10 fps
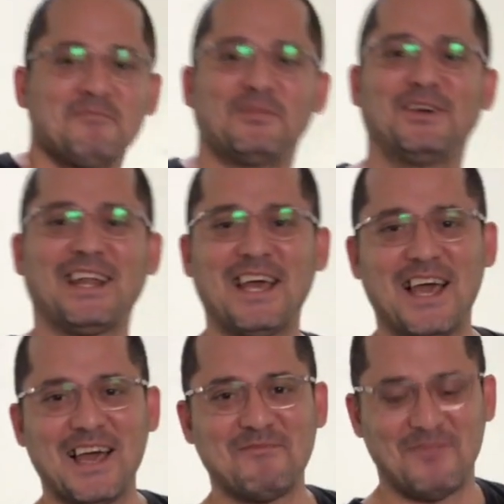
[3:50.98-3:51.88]
put it
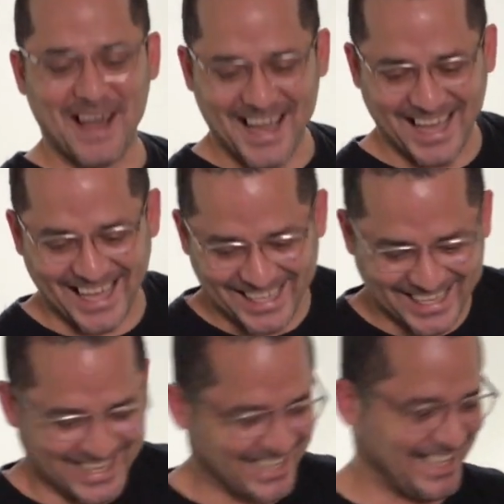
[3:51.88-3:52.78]

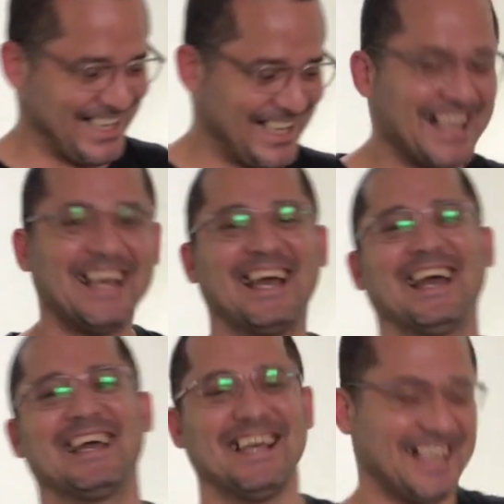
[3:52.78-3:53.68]
back.
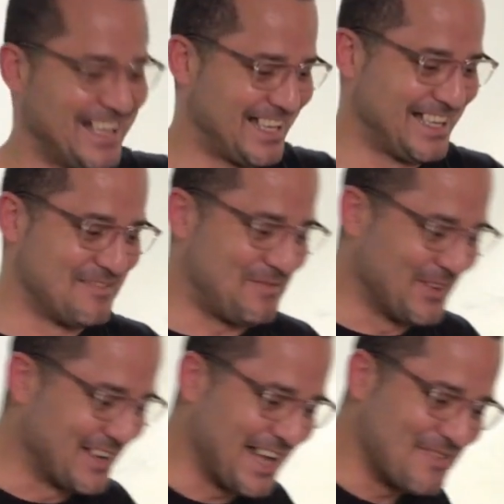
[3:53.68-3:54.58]
And
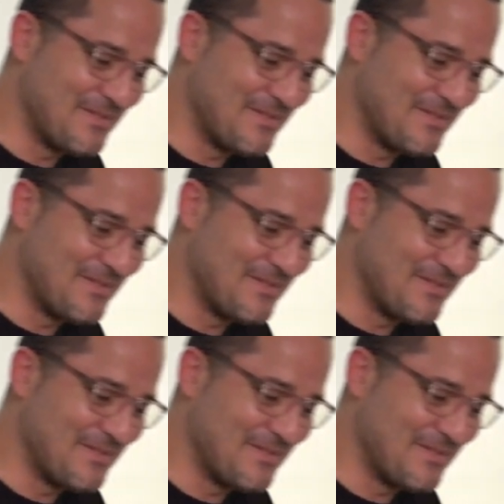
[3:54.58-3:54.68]
put it